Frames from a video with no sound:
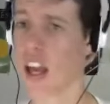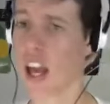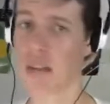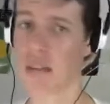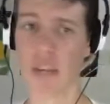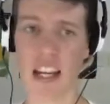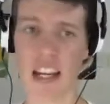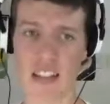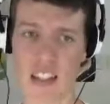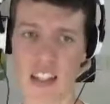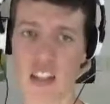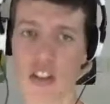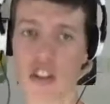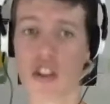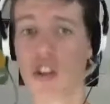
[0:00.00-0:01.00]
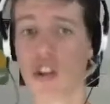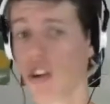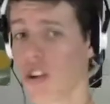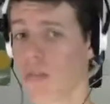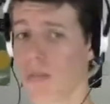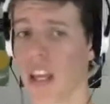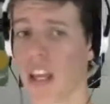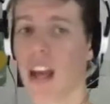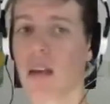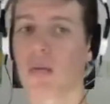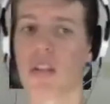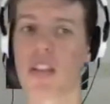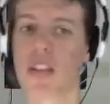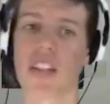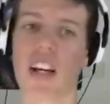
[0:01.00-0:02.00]
And Meowstic shouldn't be
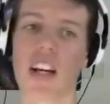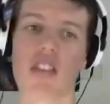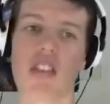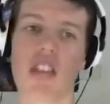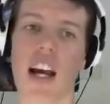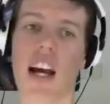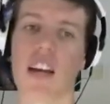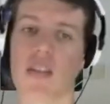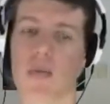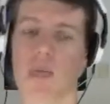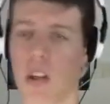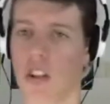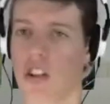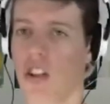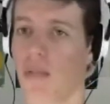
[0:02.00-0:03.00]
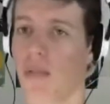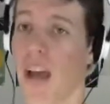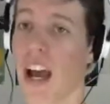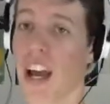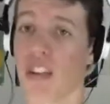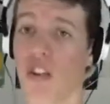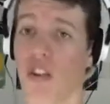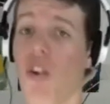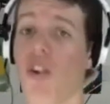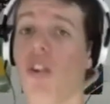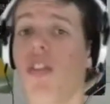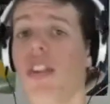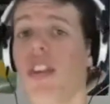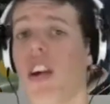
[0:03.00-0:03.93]
able to touch our Spirit Tomb at all.